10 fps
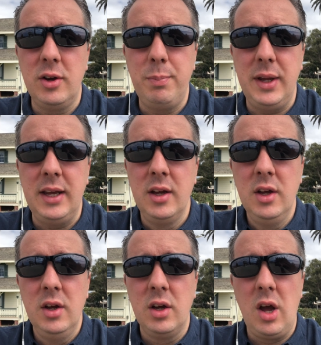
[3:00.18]
could be
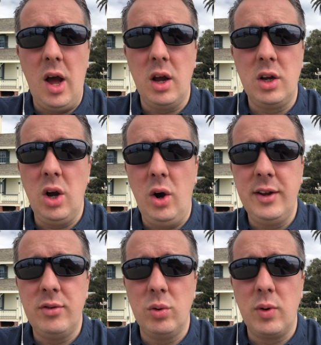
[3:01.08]
uh,
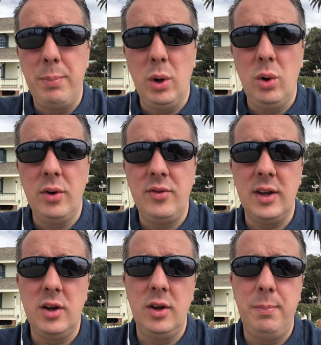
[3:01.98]
guides or reports,
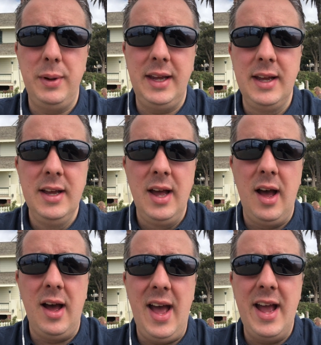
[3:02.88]
it could be
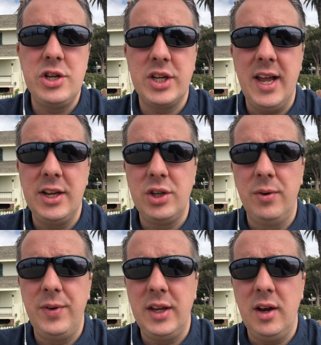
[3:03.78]
uh,
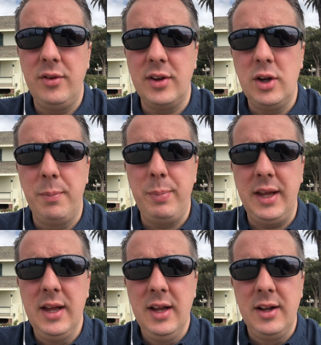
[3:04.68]
educational videos, it could
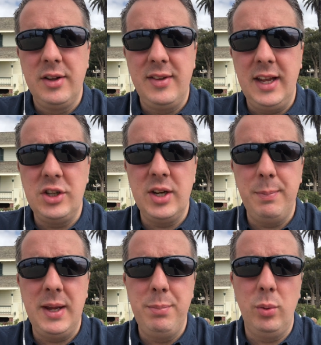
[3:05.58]
be teaching
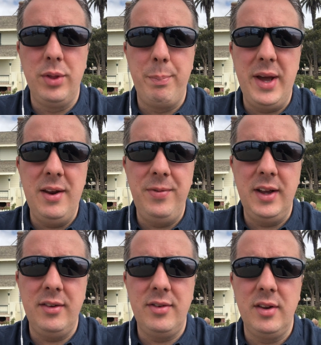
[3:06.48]
people the
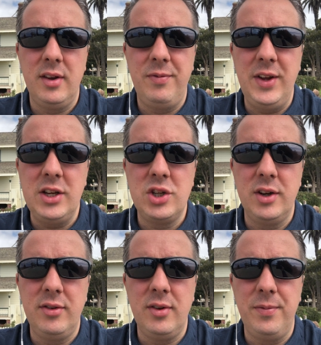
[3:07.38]
benefits and
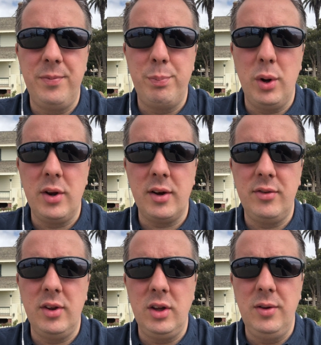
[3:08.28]
features of
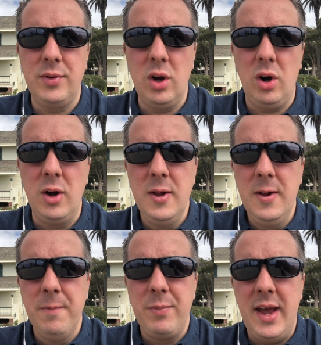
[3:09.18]
products that you've got.
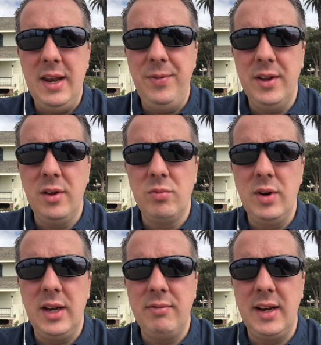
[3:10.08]
Anything that
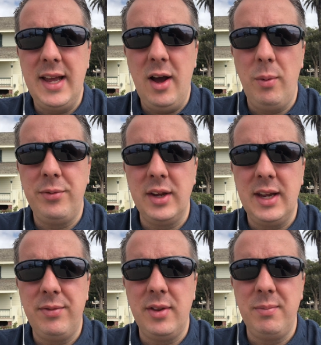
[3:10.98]
really, really helps and
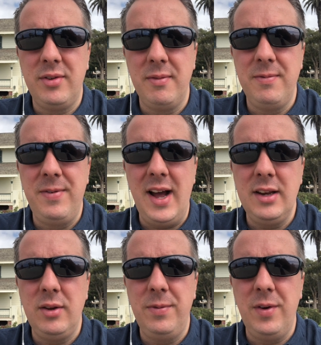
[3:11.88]
gives them some
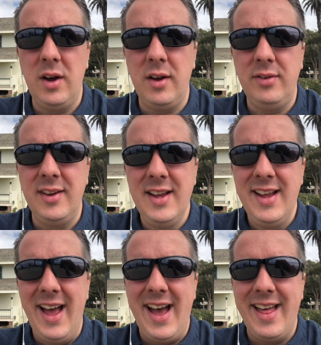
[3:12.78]
value first,
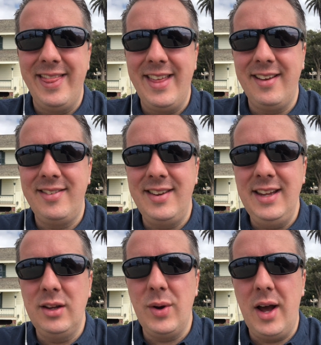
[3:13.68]
and they'll
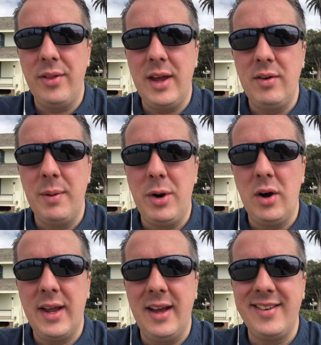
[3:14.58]
see you out there in the
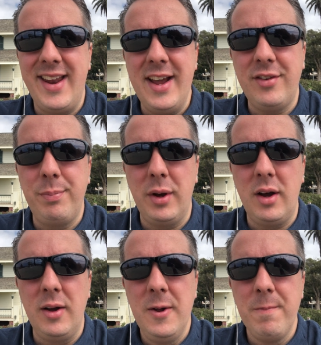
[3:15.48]
market as an
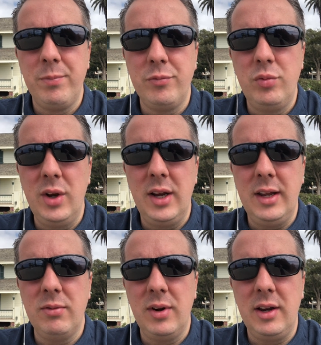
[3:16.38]
expert,
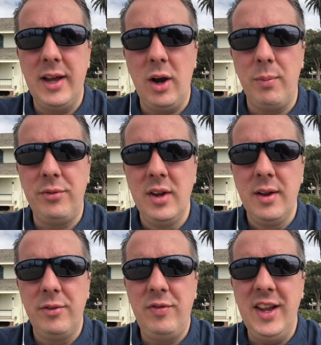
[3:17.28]
really, really helps.
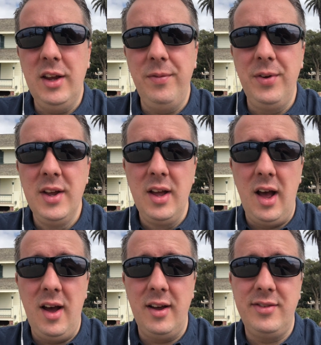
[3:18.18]
Think of
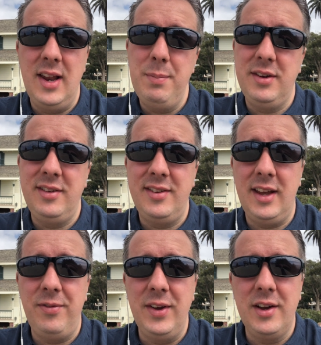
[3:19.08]
uh, celebrities
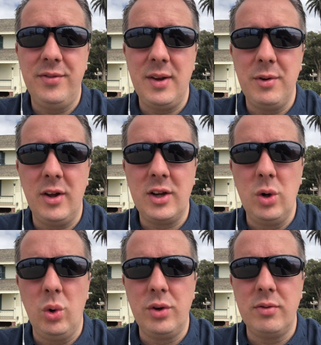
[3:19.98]
here. Think of someone like
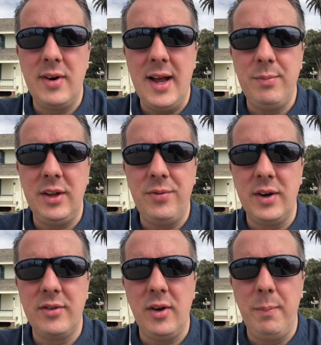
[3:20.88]
Gordon Ramsay,
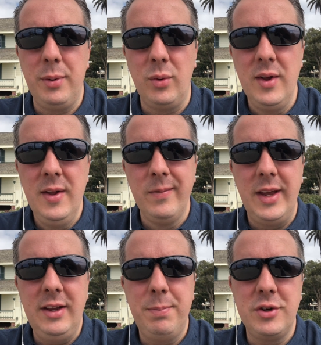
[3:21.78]
for example.
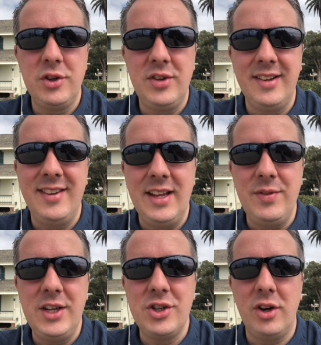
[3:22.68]
He's producing T
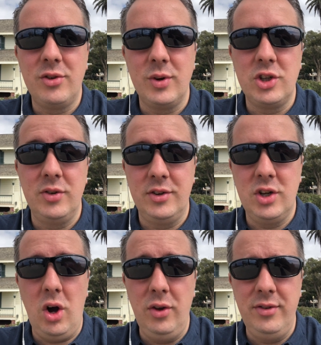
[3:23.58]
V shows, which are his
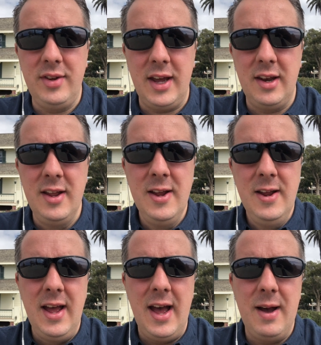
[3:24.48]
content.
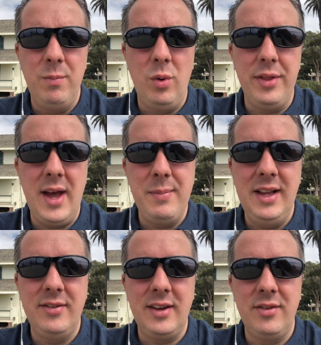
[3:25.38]
Um, what that
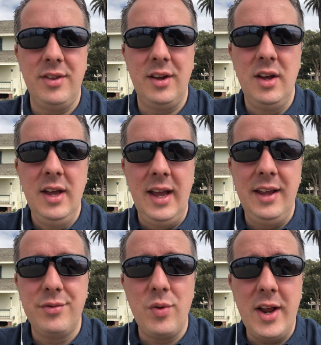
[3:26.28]
means is that
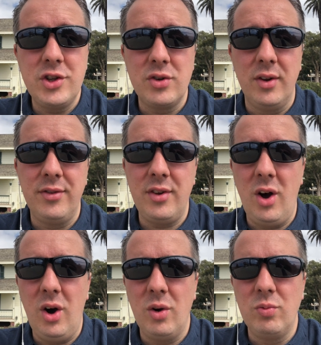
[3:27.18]
his restaurants
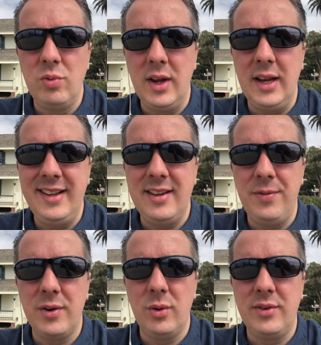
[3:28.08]
are really
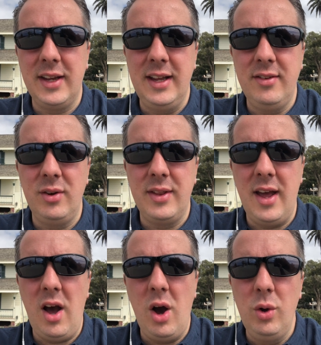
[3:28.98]
difficult to get into.
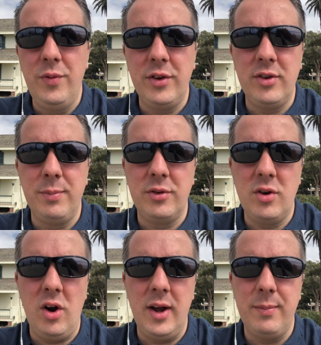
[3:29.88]
They're
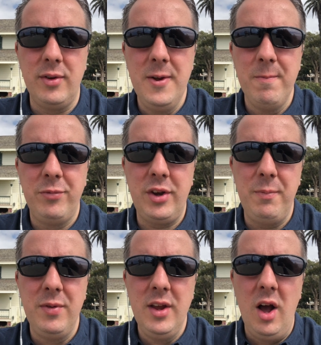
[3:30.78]
oversubscribed.
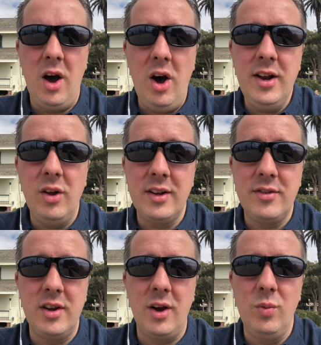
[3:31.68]
So I'd like
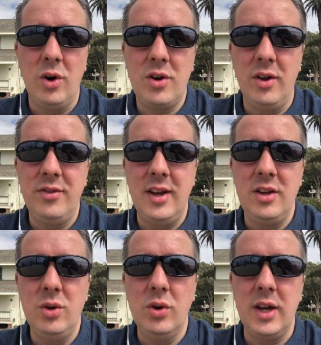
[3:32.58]
to know what
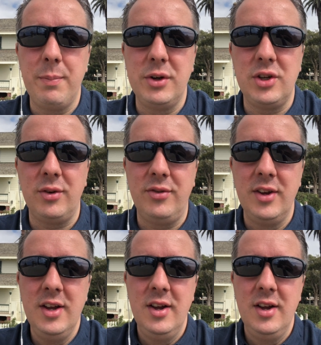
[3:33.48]
content you're going to produce.